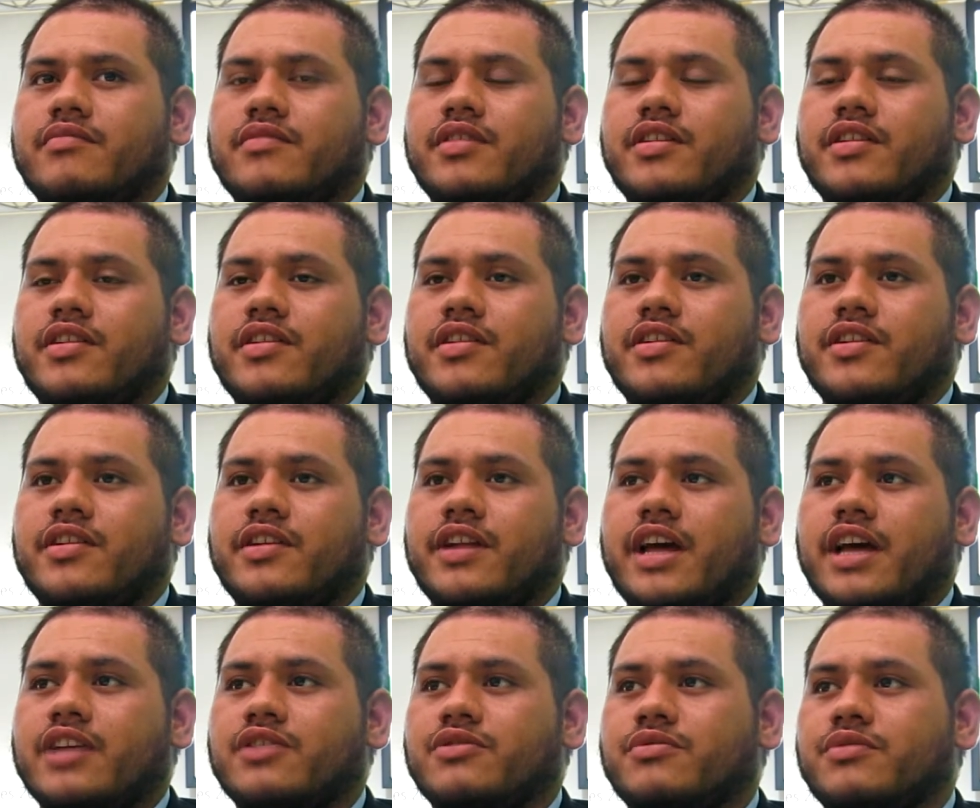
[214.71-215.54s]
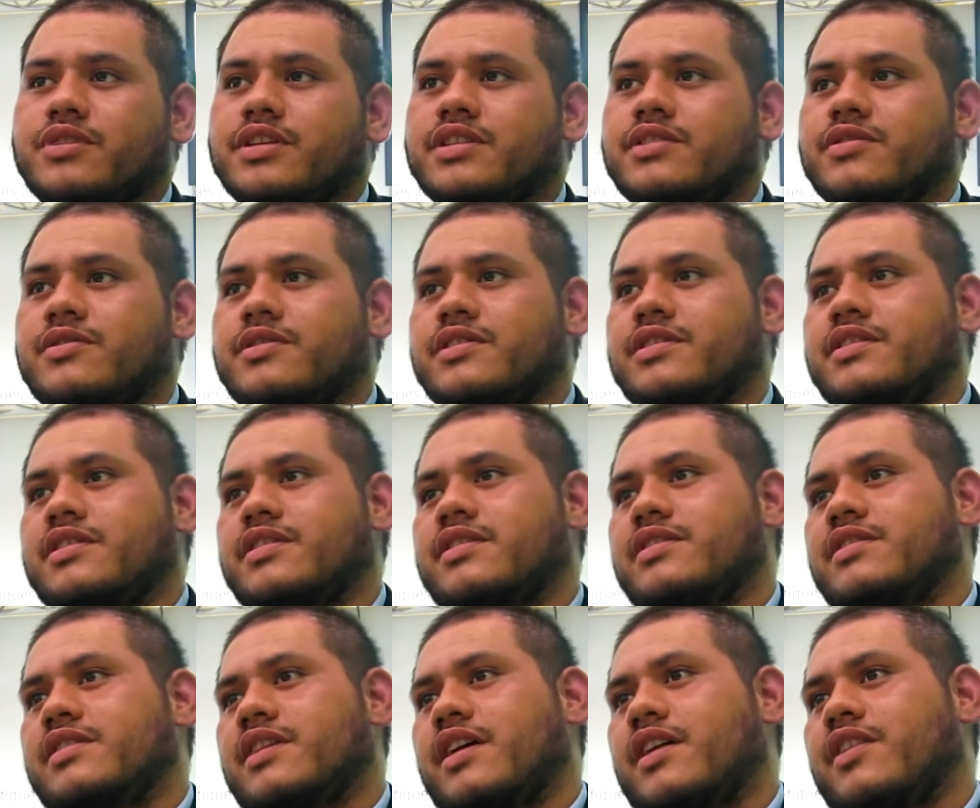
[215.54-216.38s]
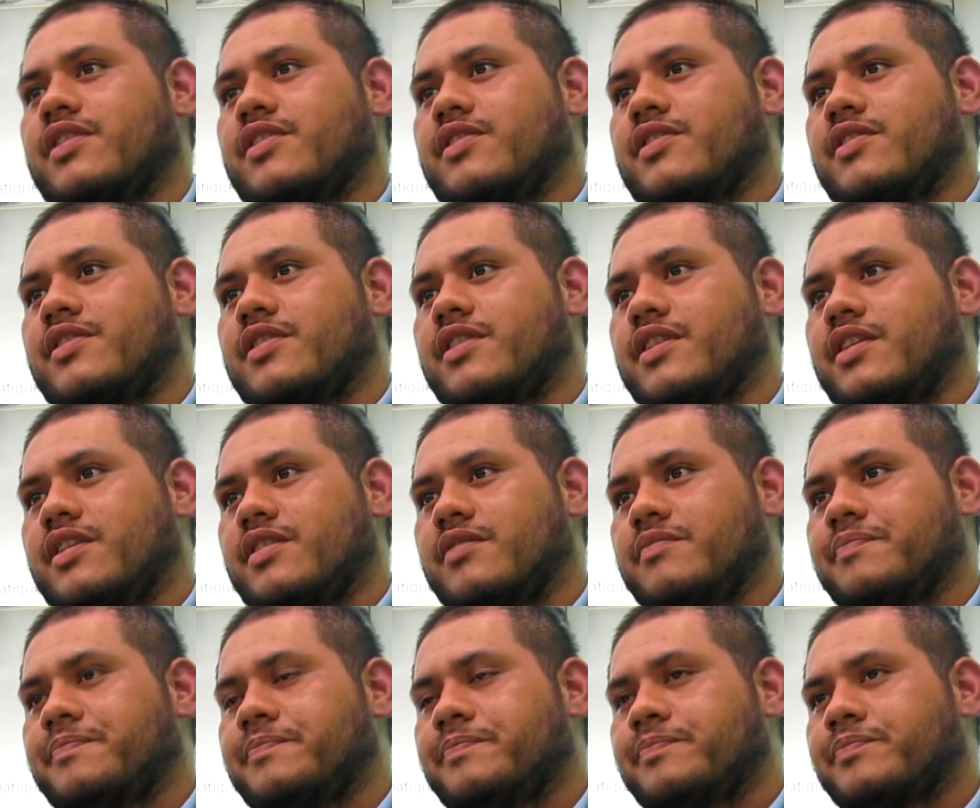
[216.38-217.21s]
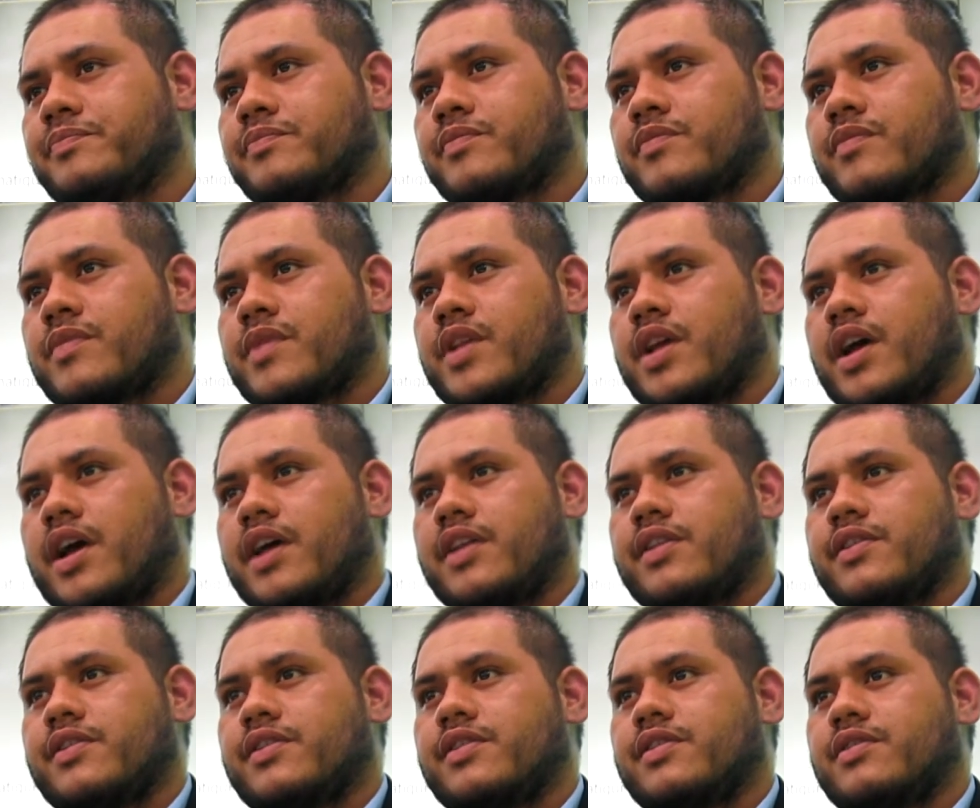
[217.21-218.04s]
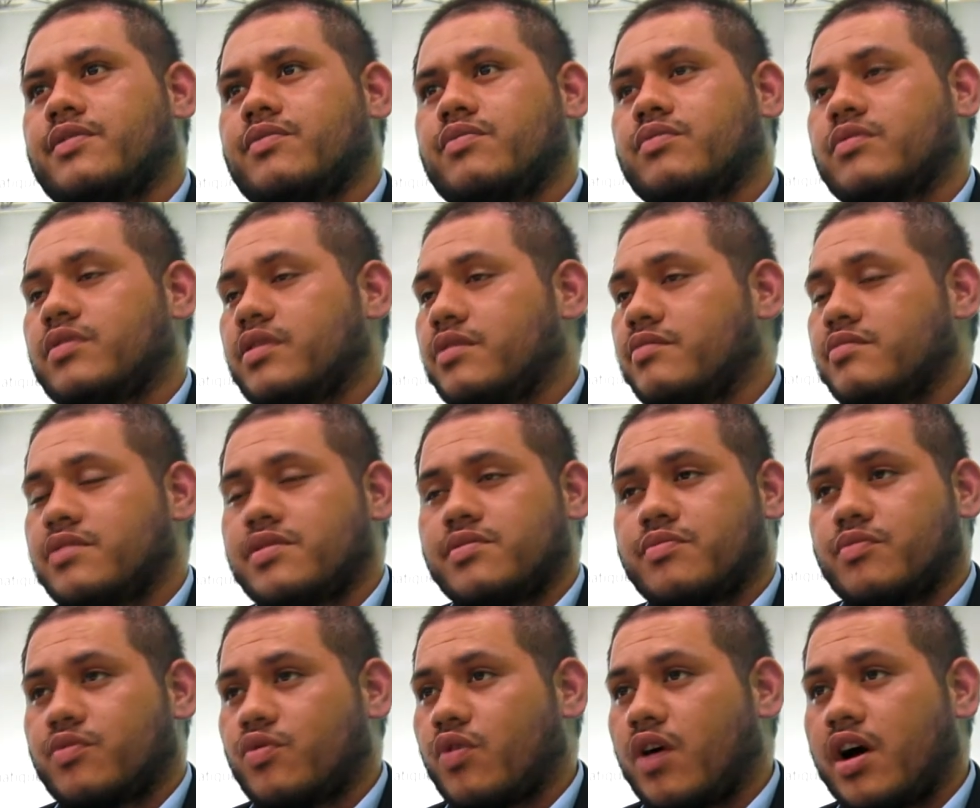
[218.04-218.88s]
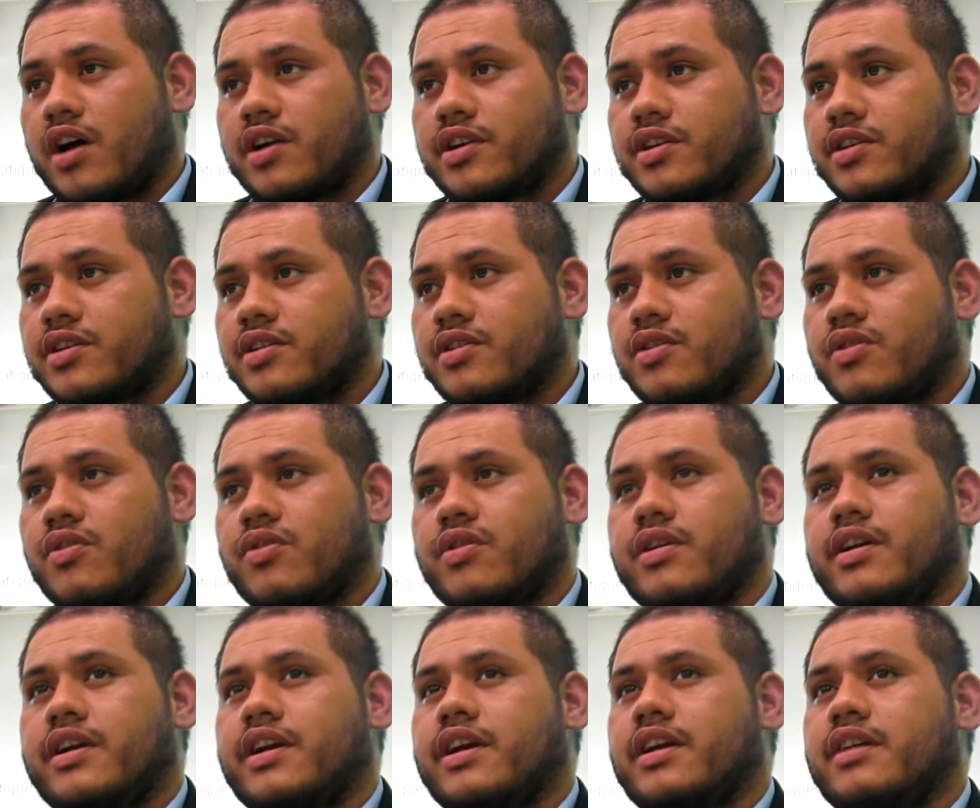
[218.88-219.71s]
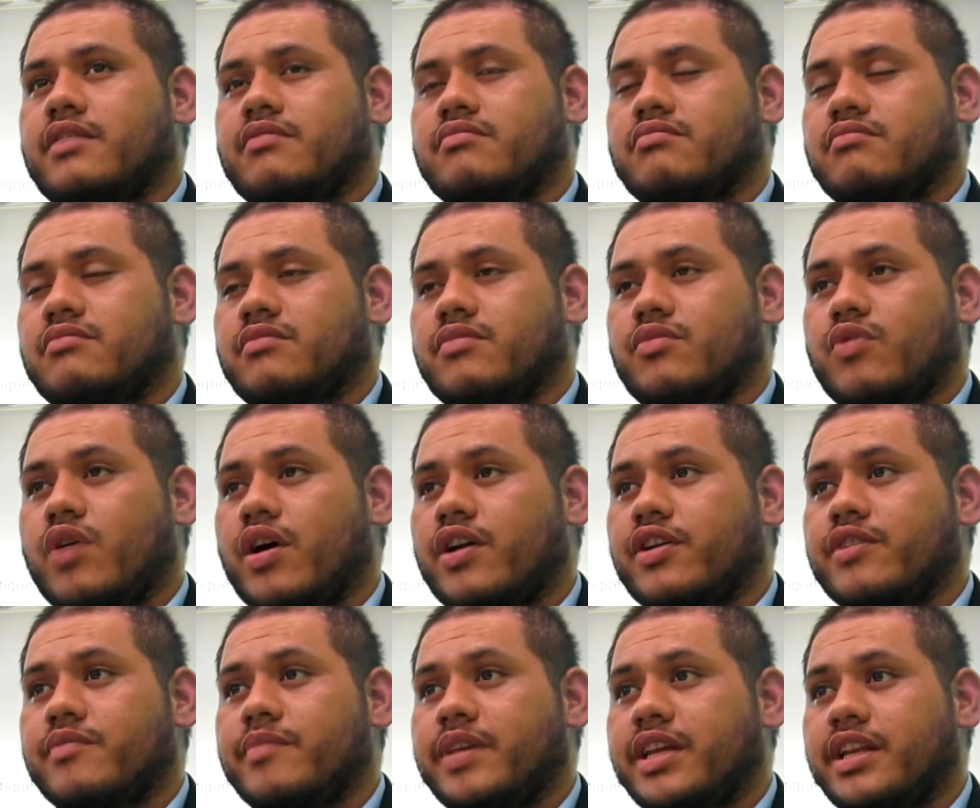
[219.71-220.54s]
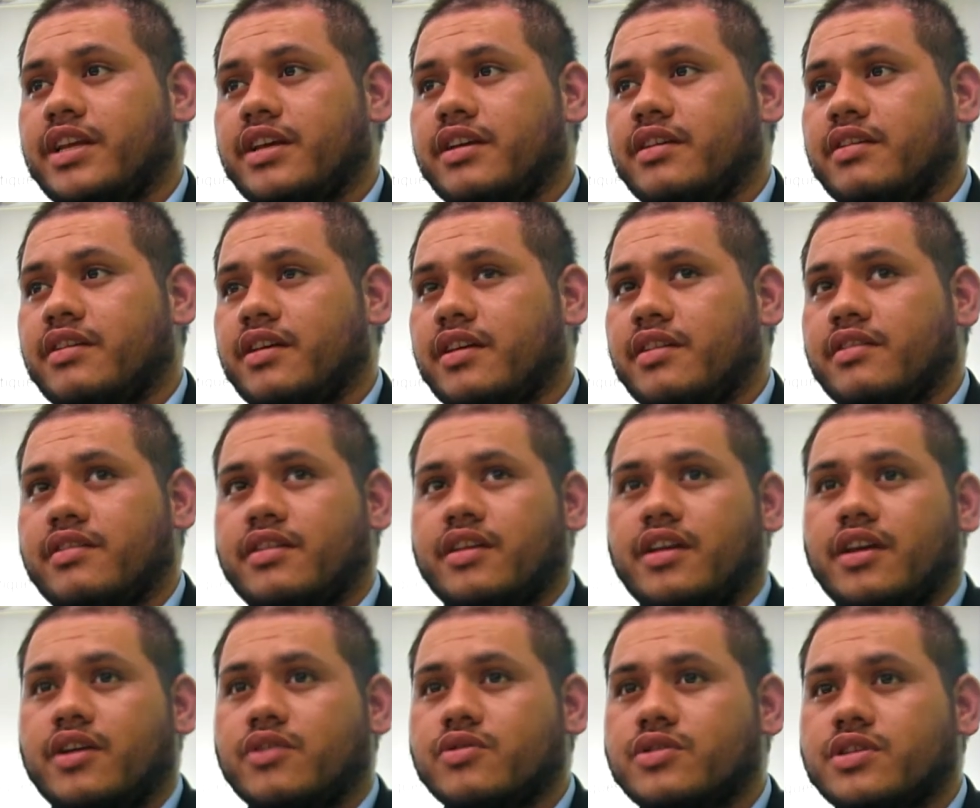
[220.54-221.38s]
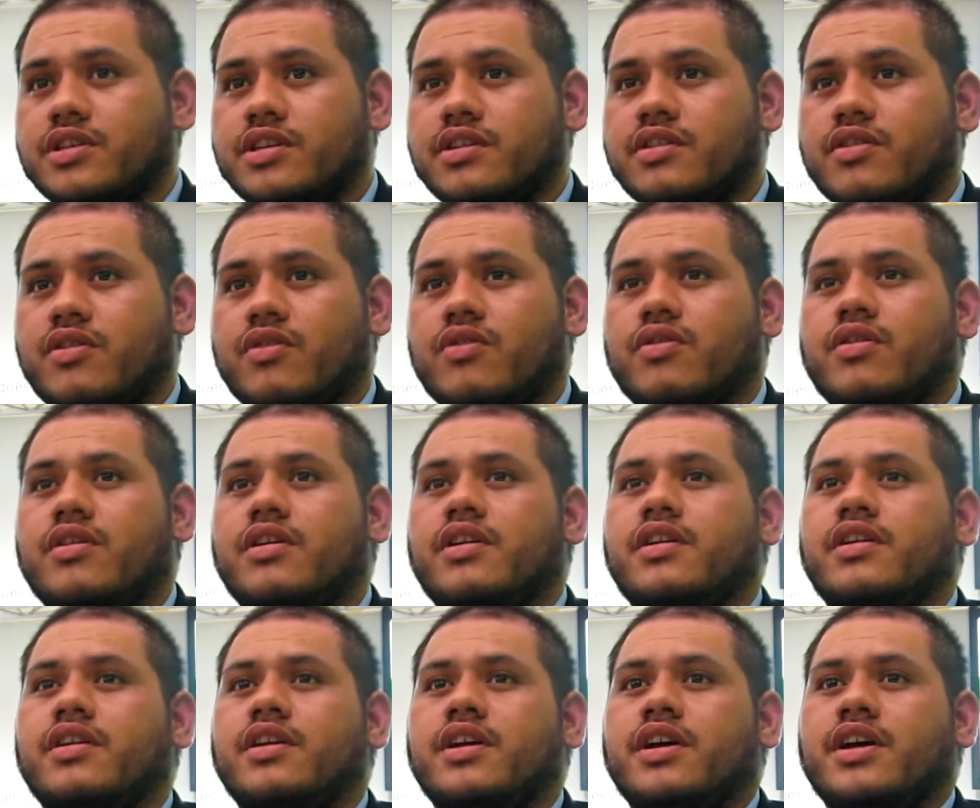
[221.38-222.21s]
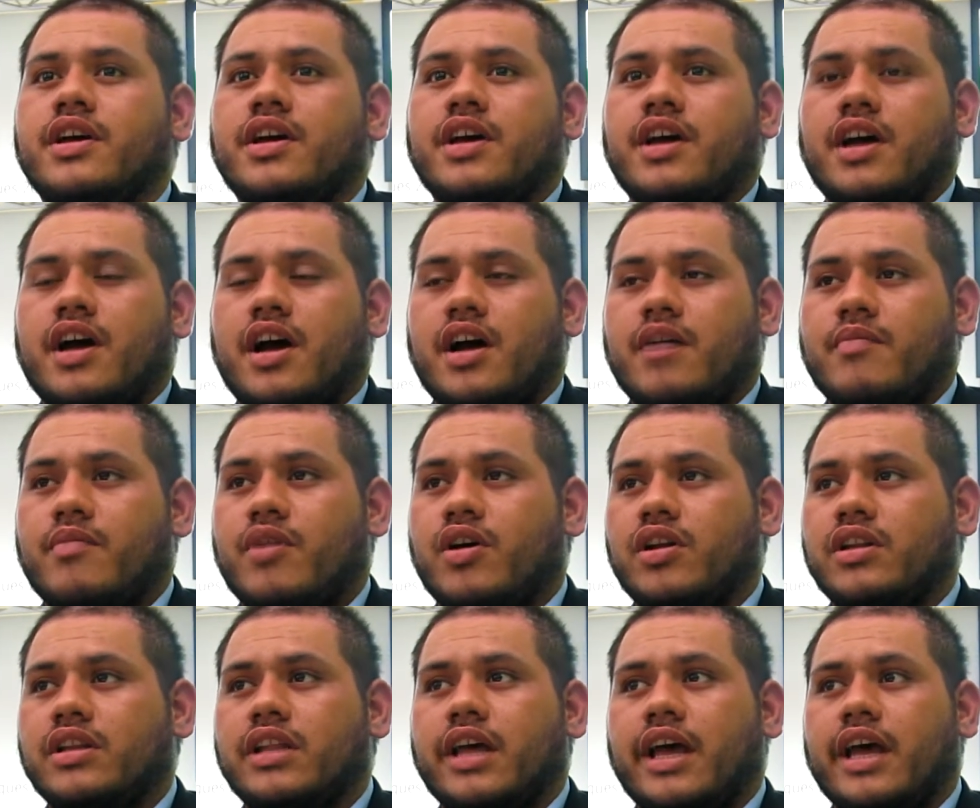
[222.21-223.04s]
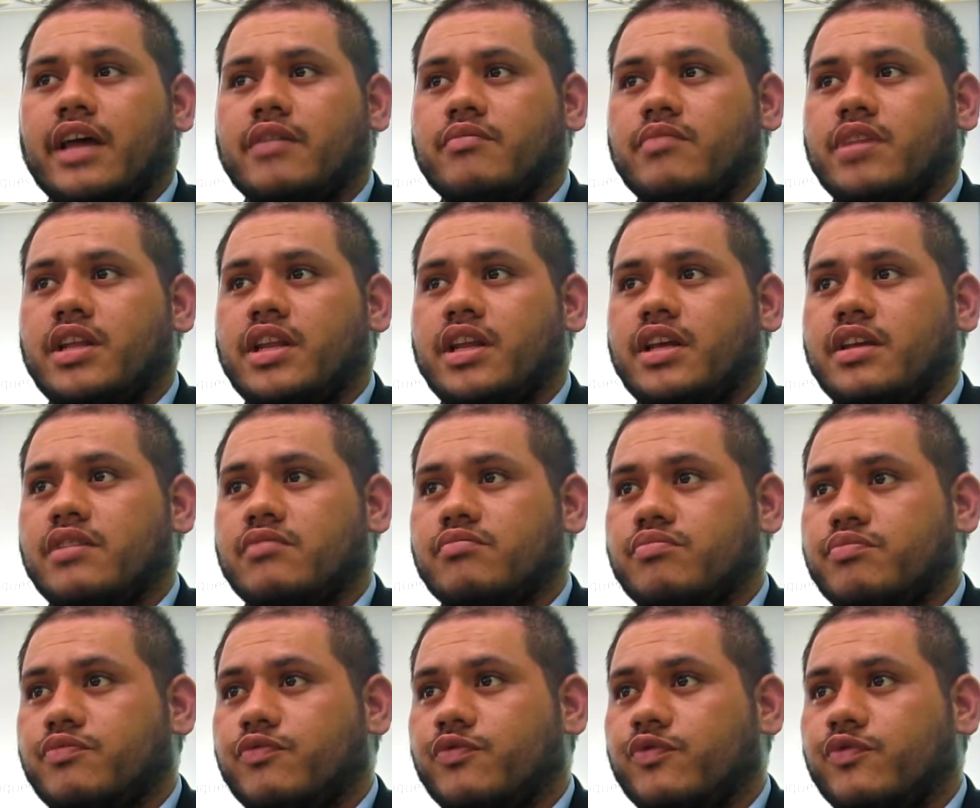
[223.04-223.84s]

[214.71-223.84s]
their natural resources either in the water, or water meaning in the ocean, or on land meaning